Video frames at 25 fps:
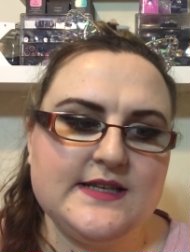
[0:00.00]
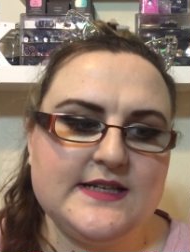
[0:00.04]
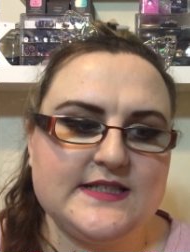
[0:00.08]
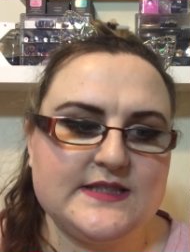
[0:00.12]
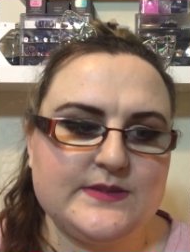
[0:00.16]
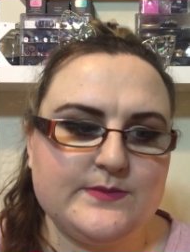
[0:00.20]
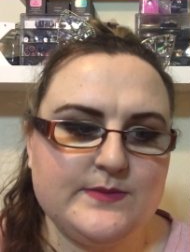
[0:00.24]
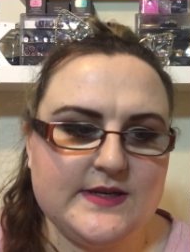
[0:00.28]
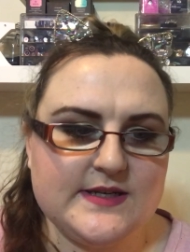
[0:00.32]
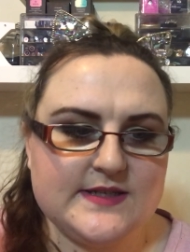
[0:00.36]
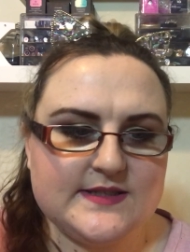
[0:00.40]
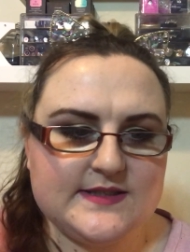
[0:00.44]

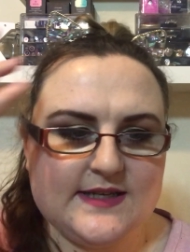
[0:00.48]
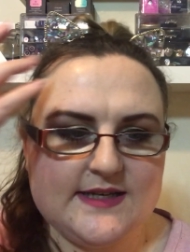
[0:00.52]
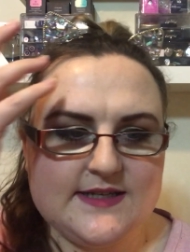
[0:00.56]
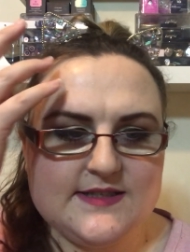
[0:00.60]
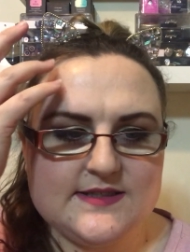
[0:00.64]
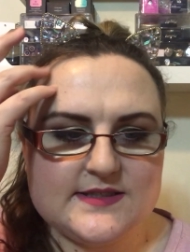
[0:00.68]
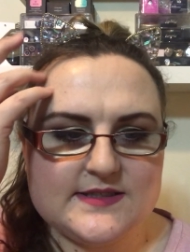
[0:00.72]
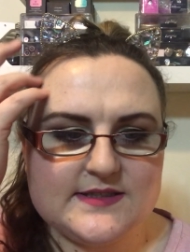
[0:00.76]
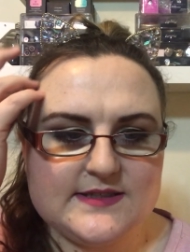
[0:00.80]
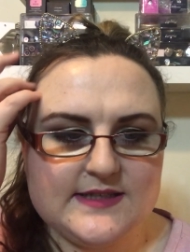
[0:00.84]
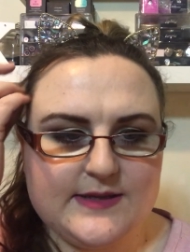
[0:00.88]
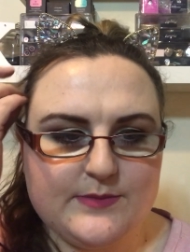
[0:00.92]
This mist
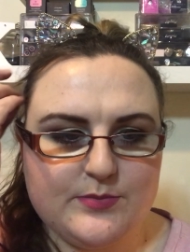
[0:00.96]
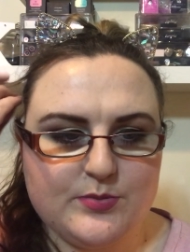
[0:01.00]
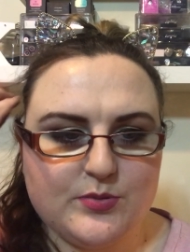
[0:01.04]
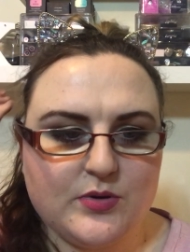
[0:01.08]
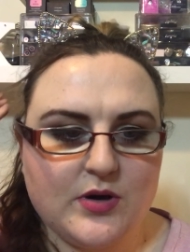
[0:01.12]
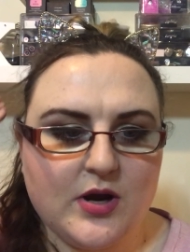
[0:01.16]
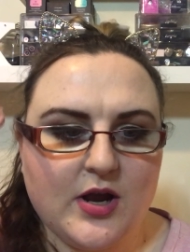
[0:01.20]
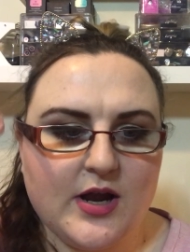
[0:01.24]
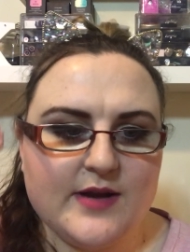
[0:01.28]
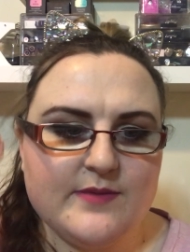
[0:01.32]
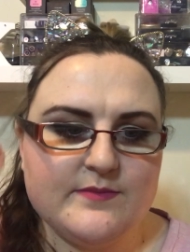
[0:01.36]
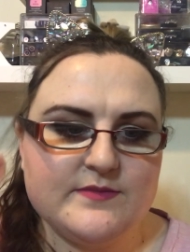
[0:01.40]
instantly
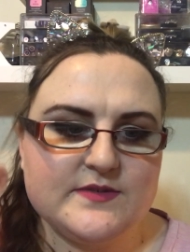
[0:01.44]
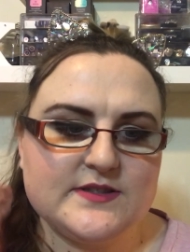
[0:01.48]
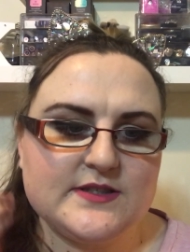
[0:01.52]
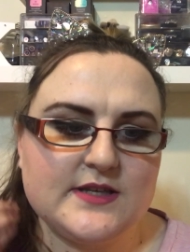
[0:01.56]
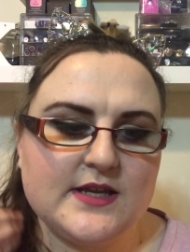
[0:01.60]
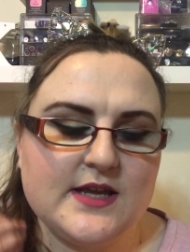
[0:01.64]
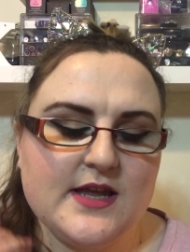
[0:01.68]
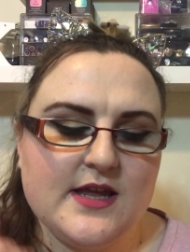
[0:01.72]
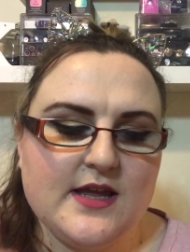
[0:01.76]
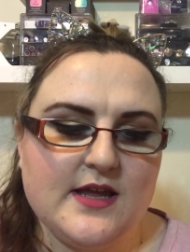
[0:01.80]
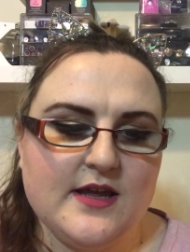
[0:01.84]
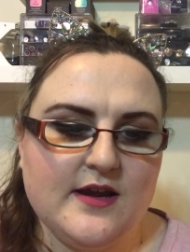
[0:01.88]

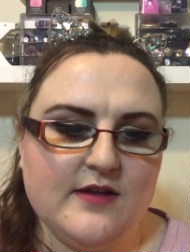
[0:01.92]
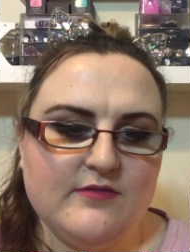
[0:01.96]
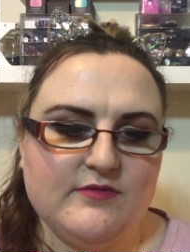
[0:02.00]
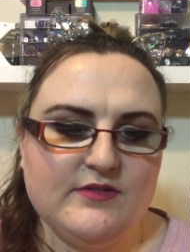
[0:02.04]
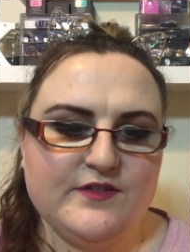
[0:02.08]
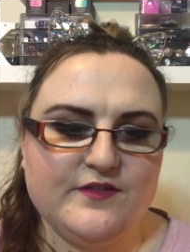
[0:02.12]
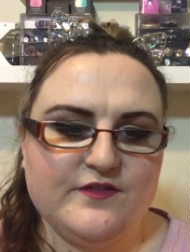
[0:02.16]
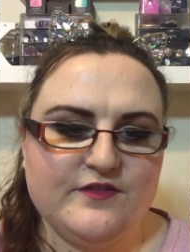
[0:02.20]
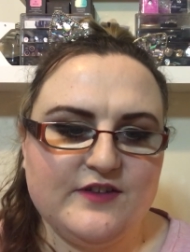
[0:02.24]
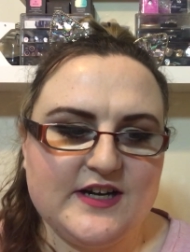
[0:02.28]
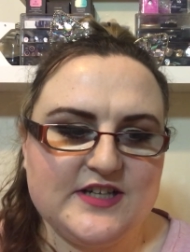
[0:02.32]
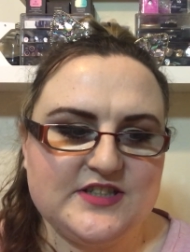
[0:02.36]
primes,
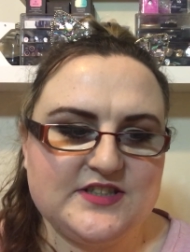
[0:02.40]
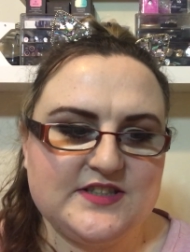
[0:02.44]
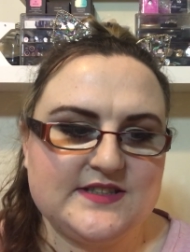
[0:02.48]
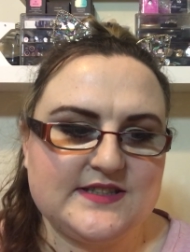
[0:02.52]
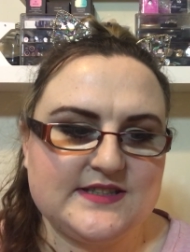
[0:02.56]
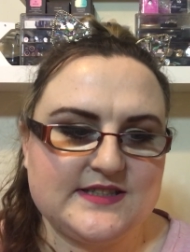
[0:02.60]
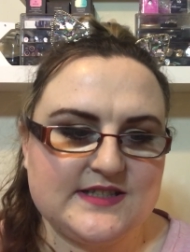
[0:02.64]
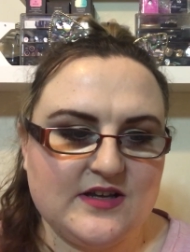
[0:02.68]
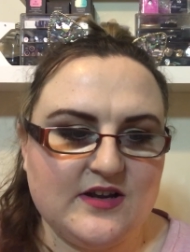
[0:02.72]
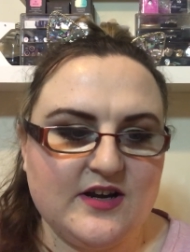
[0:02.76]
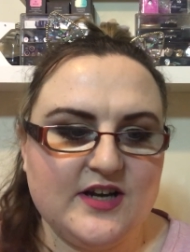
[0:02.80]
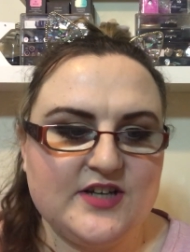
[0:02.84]
refreshes
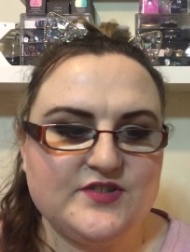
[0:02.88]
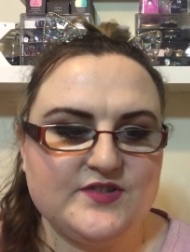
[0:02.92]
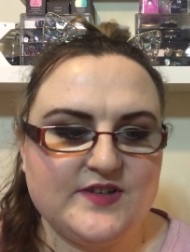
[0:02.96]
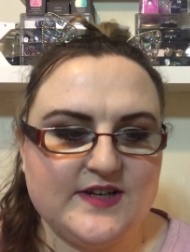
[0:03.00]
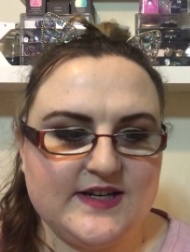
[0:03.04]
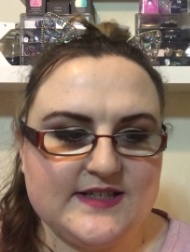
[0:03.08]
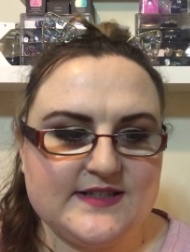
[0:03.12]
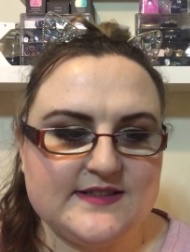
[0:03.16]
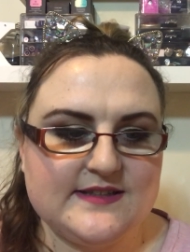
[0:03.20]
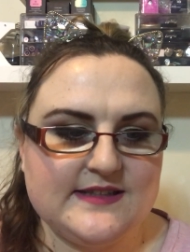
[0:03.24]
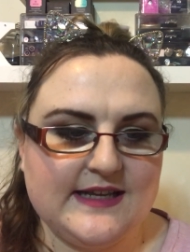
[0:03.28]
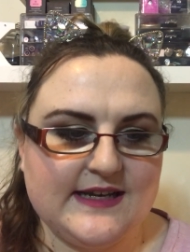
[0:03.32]
and
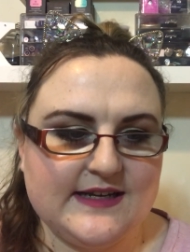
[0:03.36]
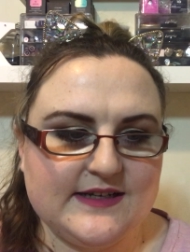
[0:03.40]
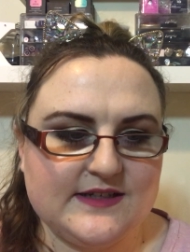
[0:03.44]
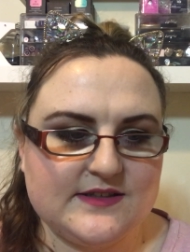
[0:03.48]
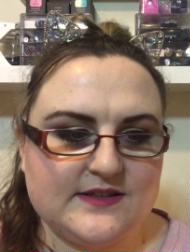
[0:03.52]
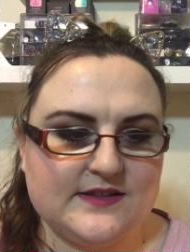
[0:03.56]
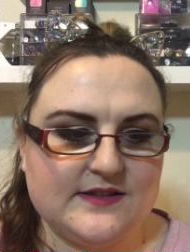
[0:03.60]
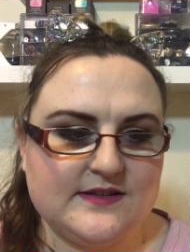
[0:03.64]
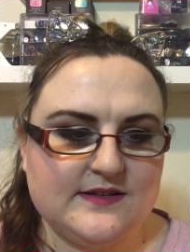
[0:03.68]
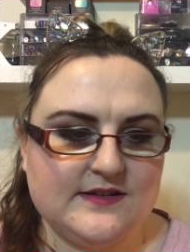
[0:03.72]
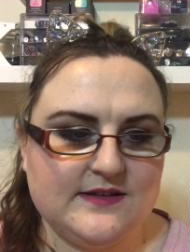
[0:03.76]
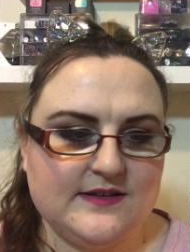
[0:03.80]
hydrates
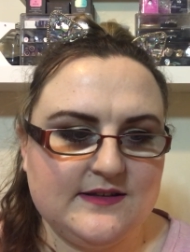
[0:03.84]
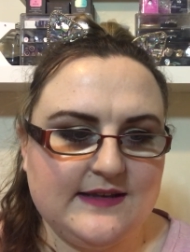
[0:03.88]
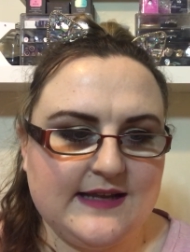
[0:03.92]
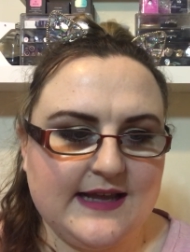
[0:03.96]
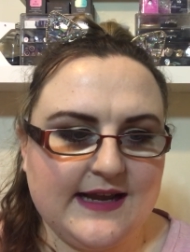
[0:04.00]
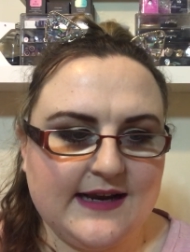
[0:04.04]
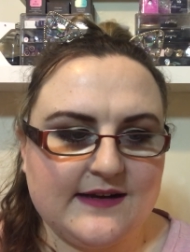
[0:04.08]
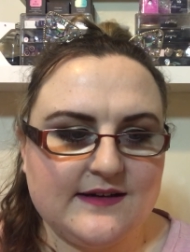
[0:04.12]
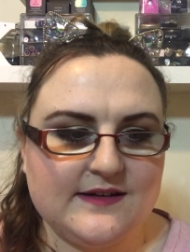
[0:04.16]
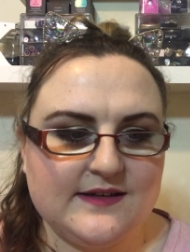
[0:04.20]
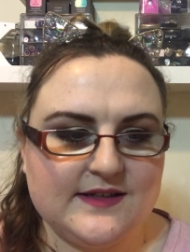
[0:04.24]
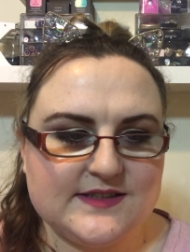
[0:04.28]

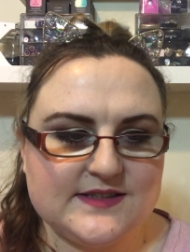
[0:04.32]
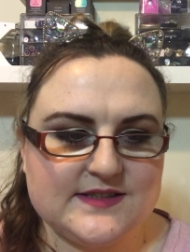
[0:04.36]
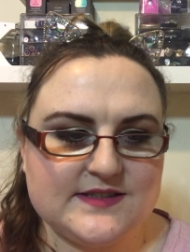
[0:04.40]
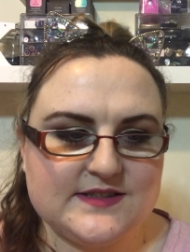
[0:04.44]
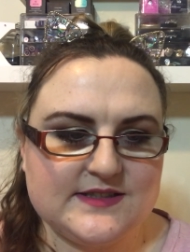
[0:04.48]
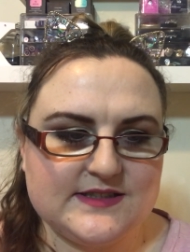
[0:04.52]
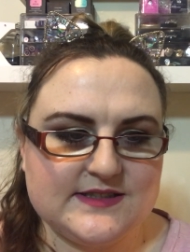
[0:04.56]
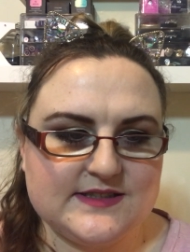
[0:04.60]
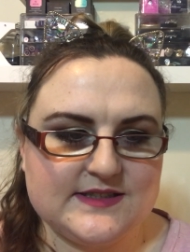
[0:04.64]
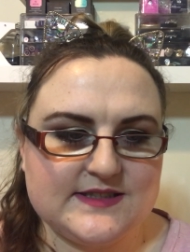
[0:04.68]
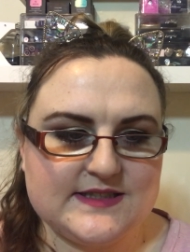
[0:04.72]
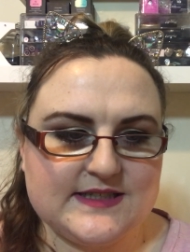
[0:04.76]

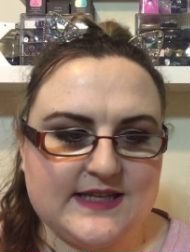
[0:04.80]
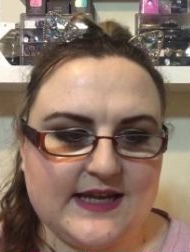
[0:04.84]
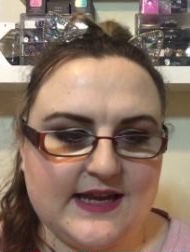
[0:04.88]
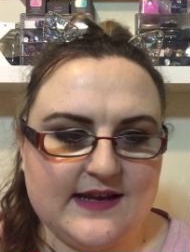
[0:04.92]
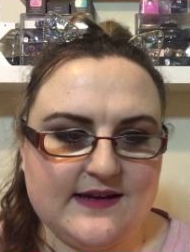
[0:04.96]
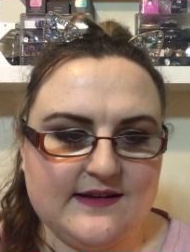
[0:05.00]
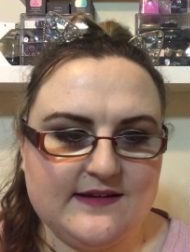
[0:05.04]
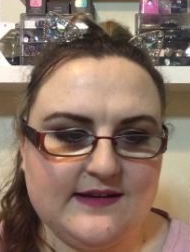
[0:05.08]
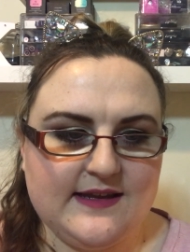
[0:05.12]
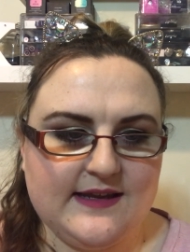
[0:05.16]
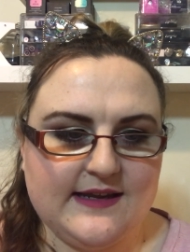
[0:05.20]
lackluster skin.